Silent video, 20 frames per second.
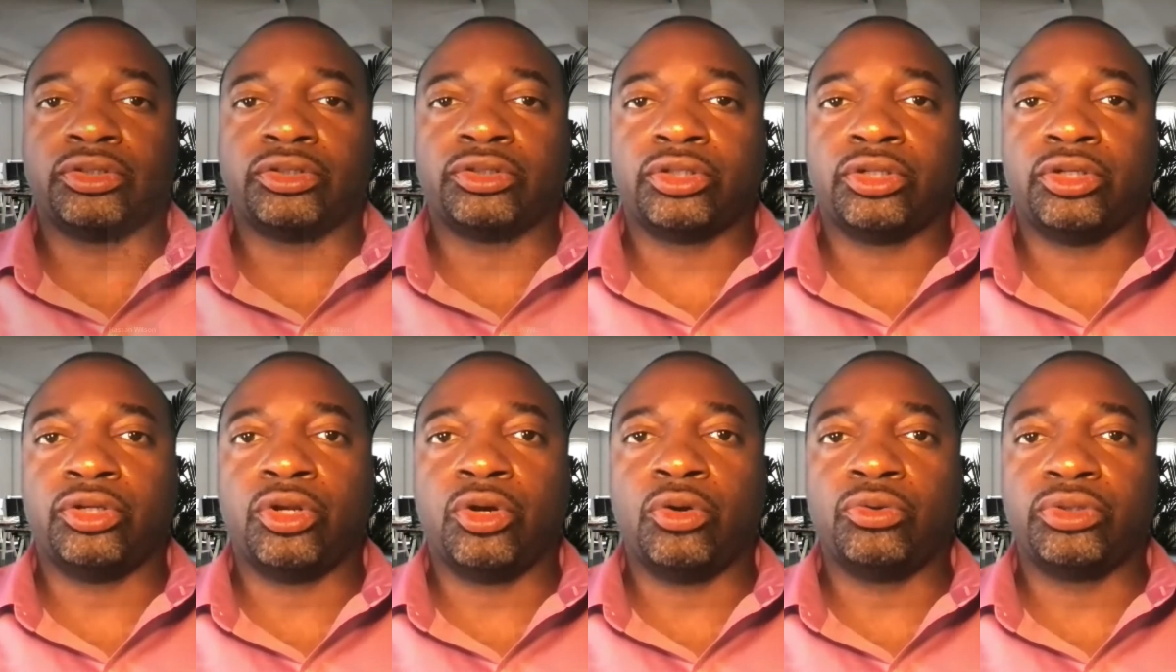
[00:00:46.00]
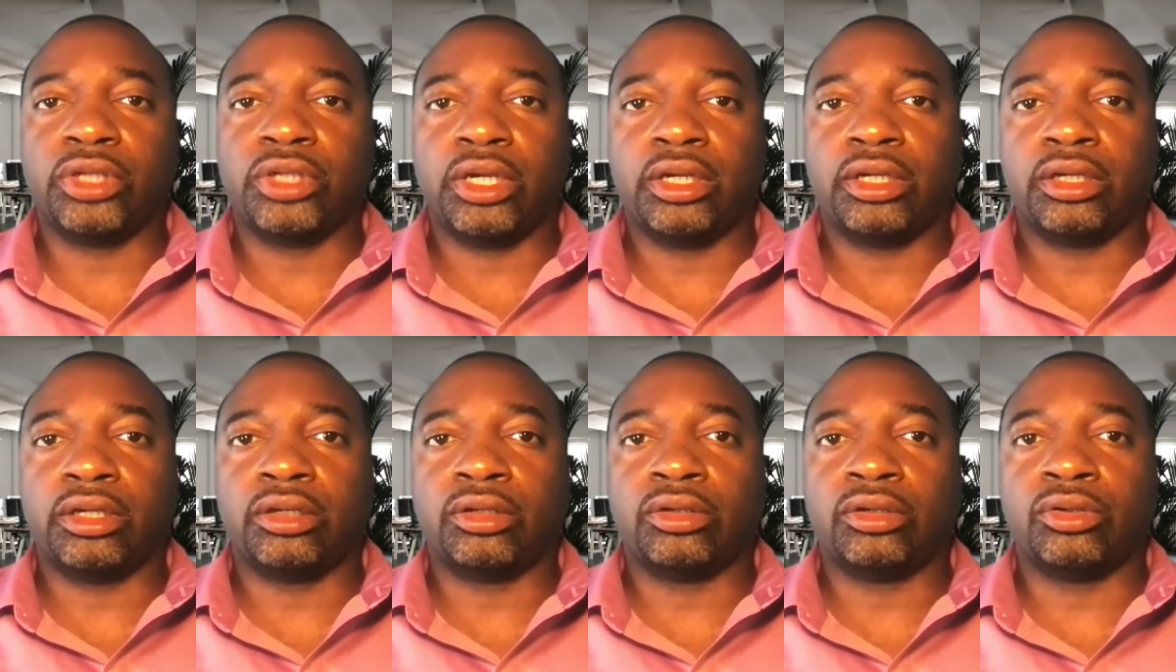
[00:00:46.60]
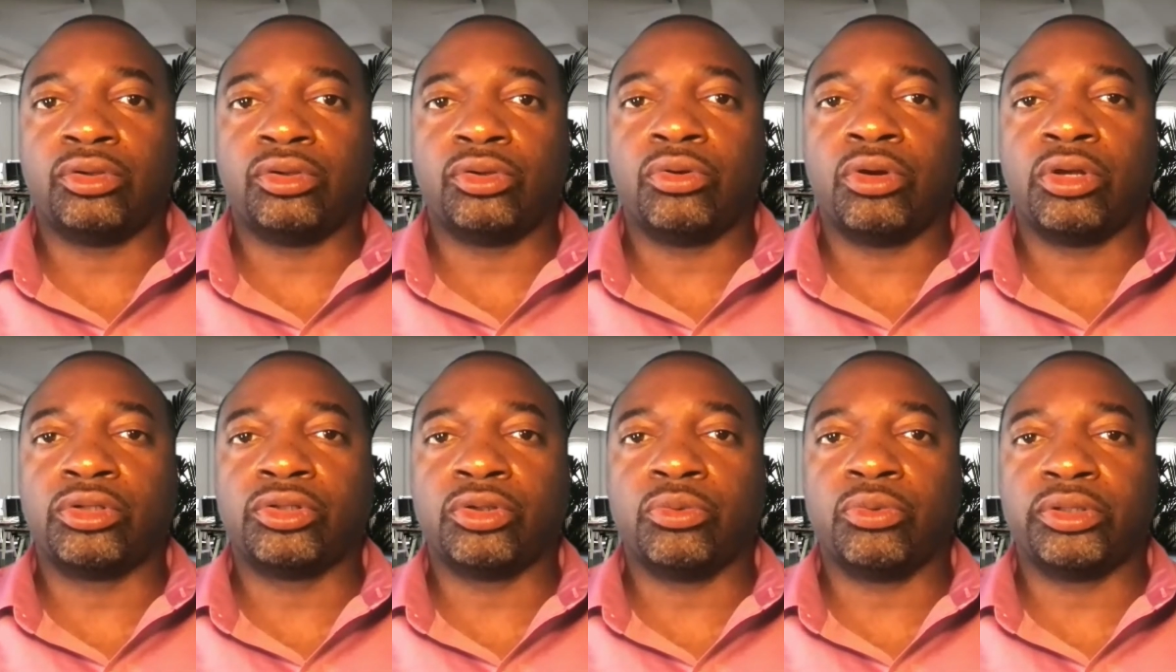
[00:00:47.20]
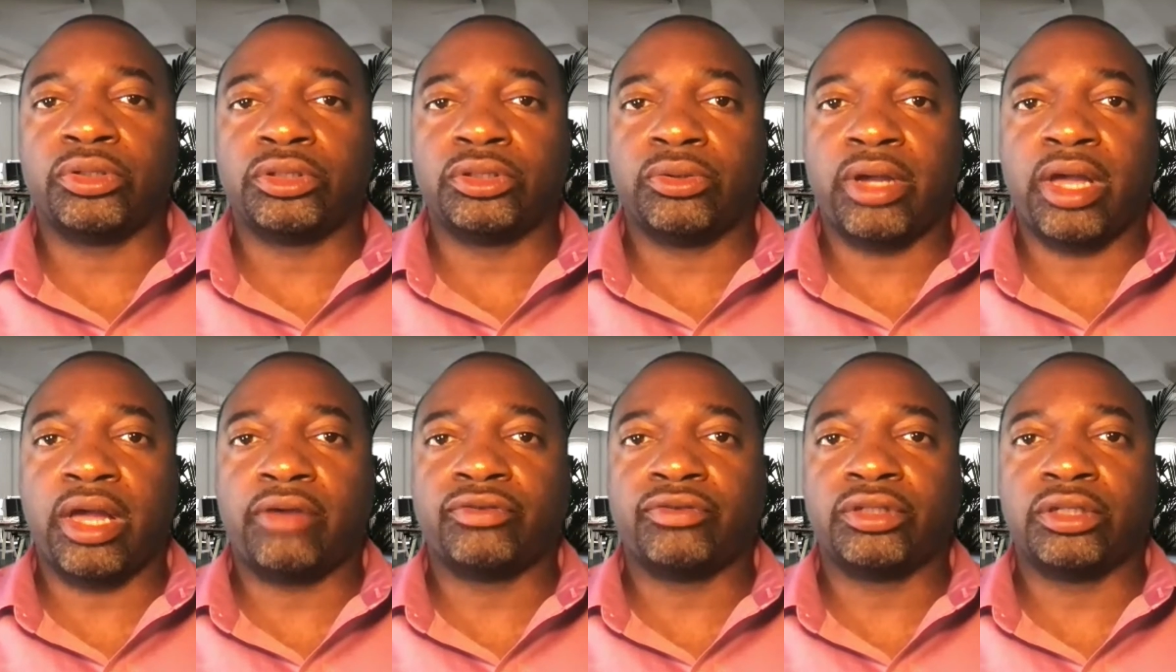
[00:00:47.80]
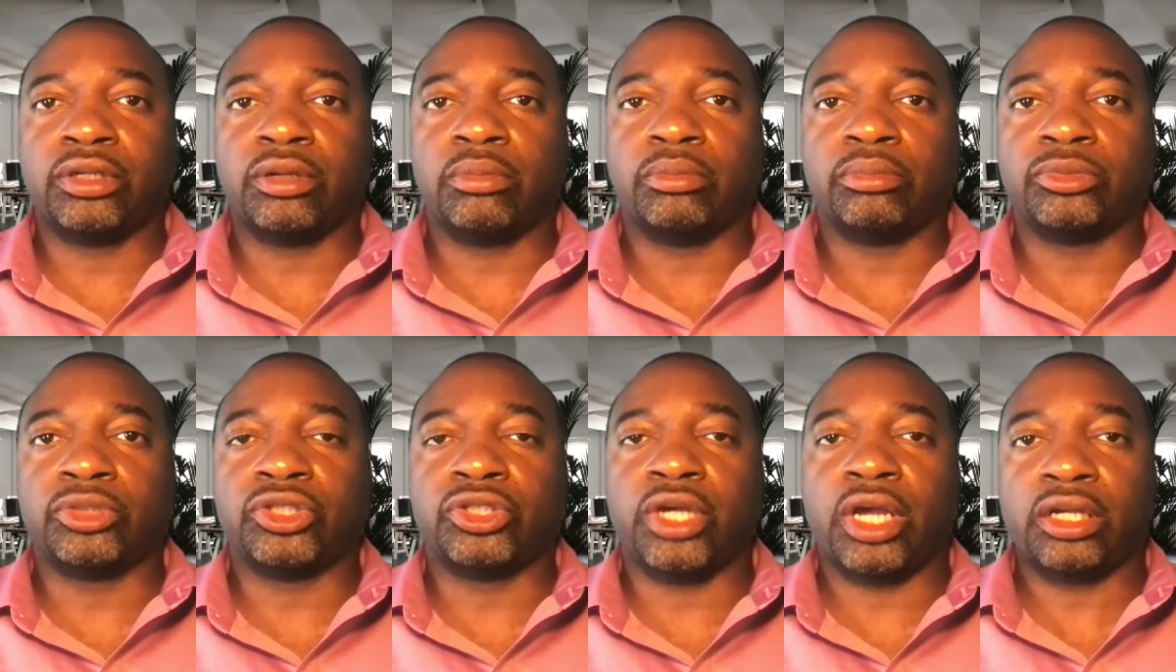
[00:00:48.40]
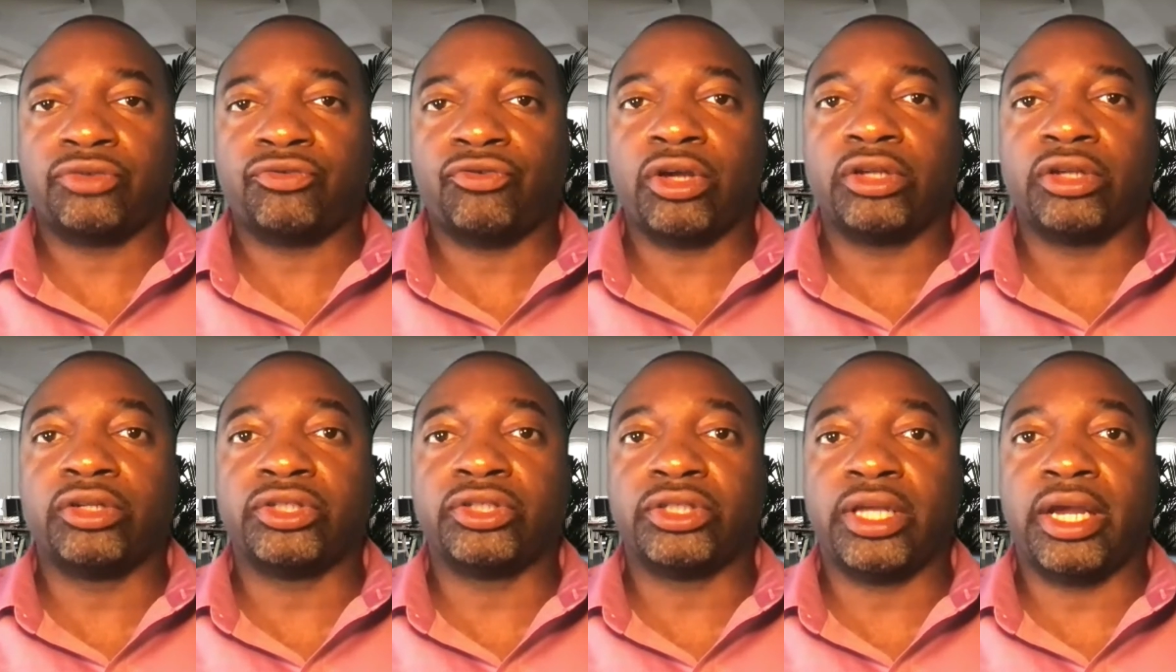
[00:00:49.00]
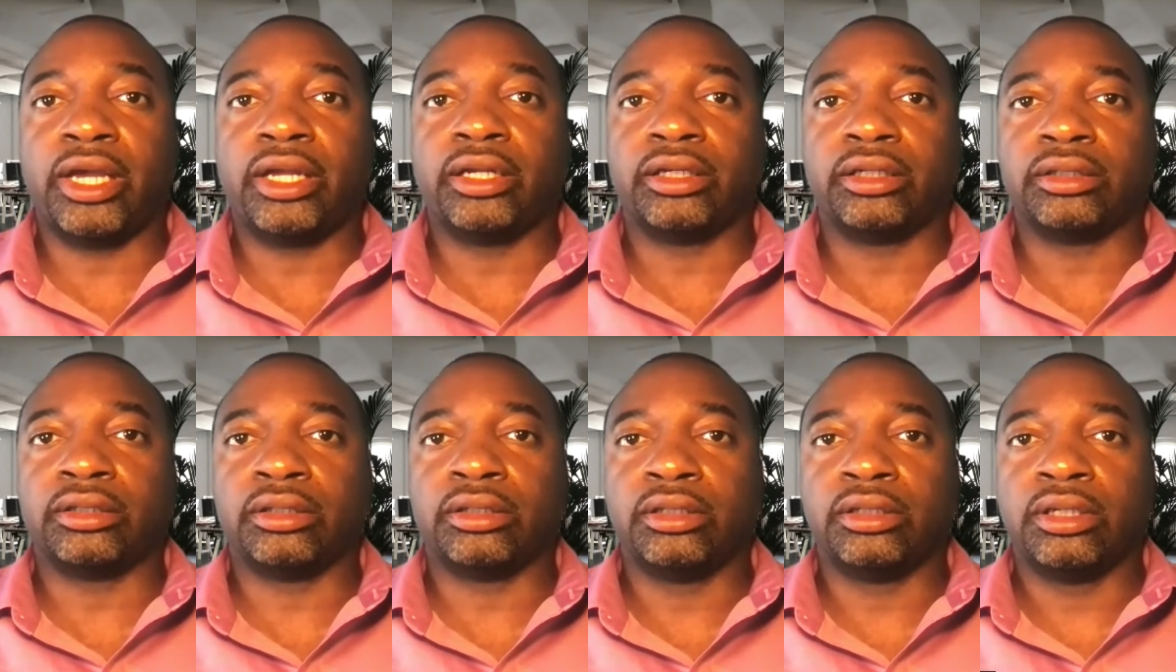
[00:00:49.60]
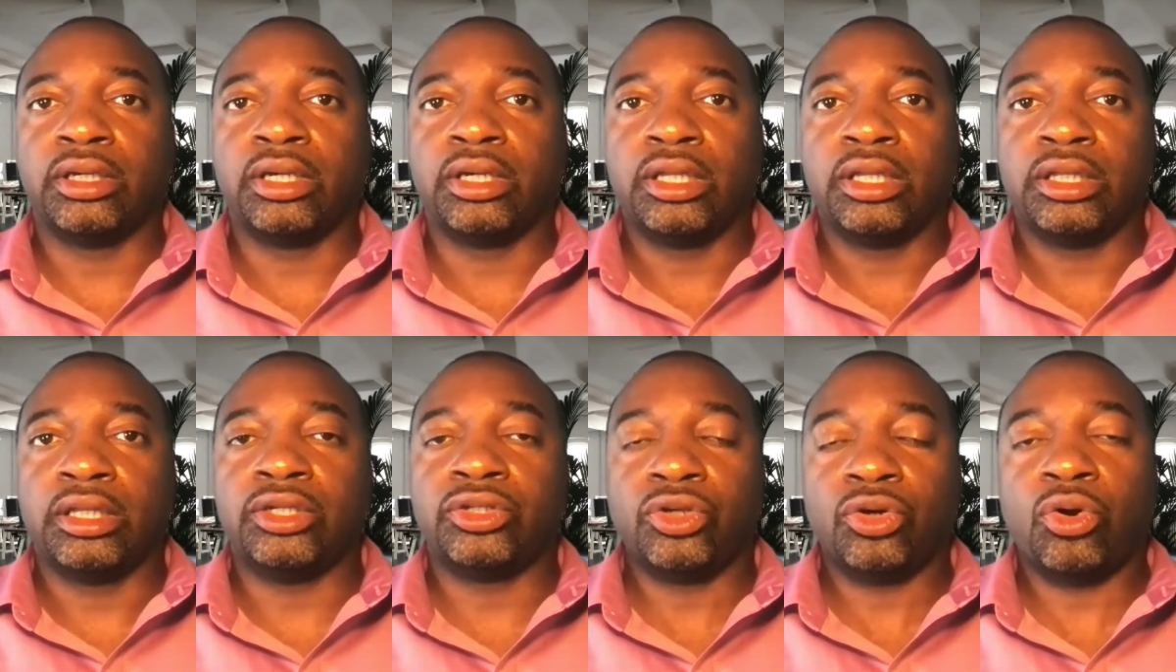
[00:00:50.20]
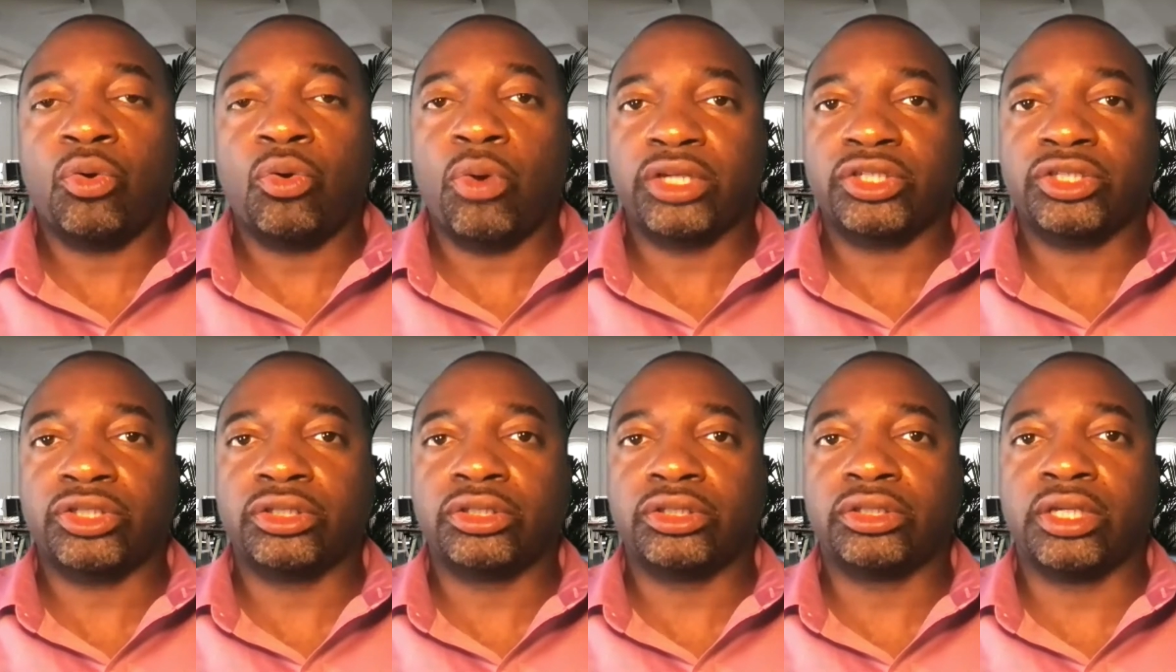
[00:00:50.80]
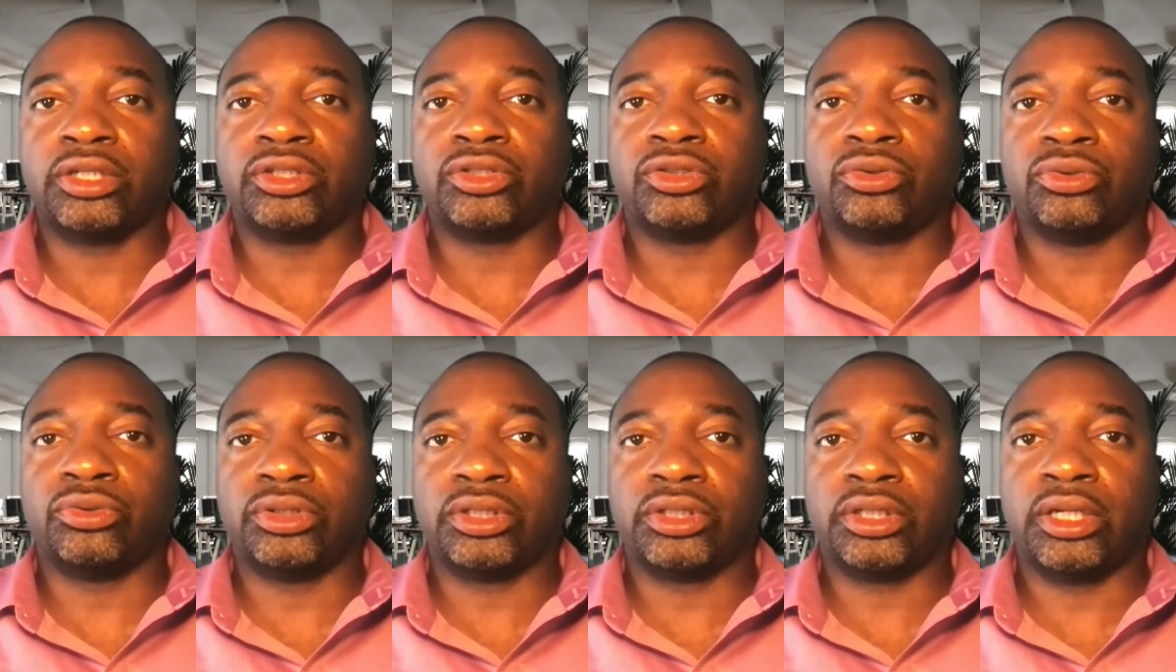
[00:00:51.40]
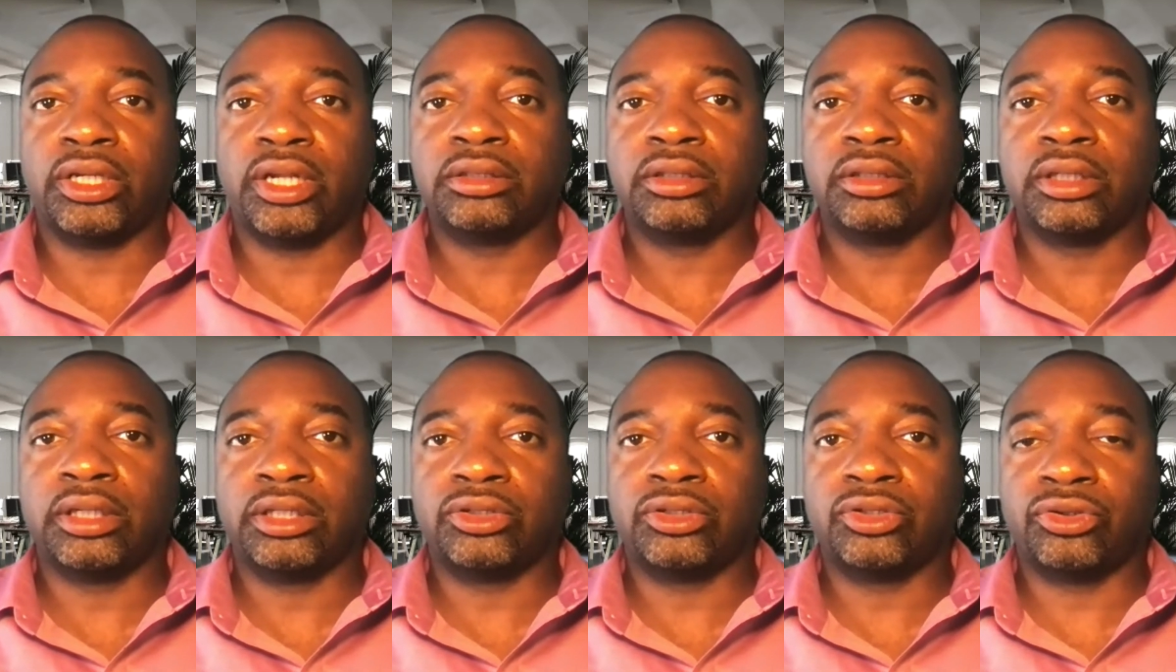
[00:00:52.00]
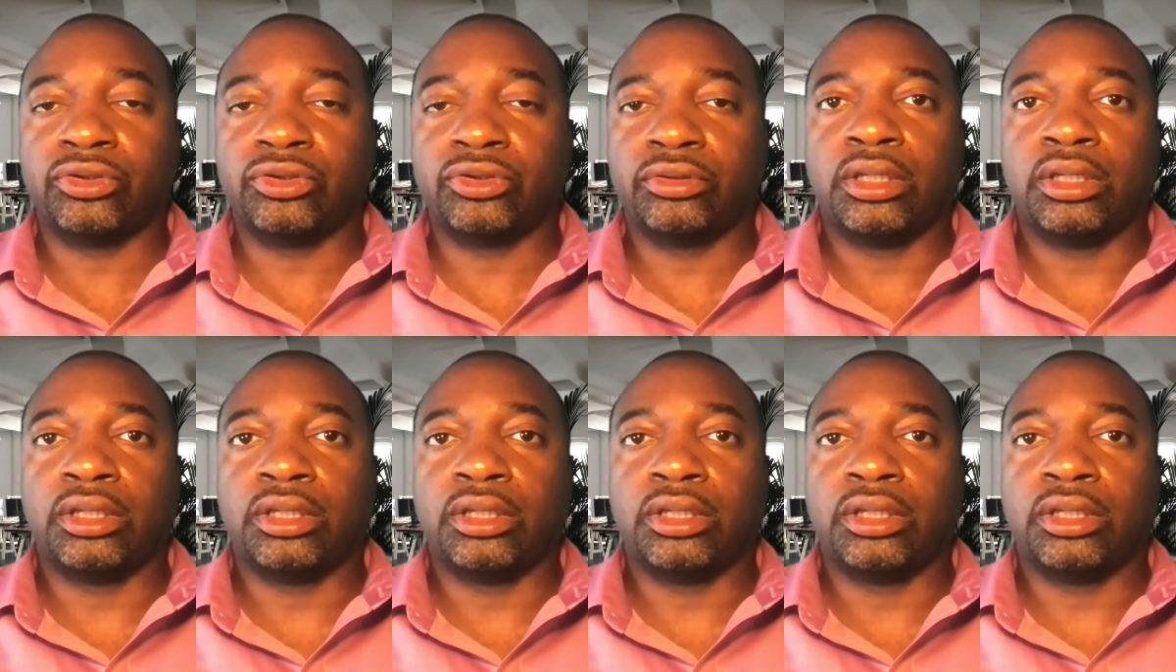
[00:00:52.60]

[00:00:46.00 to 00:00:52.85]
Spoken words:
to note taking, you also want to have some checks for understanding. These are questions that students can answer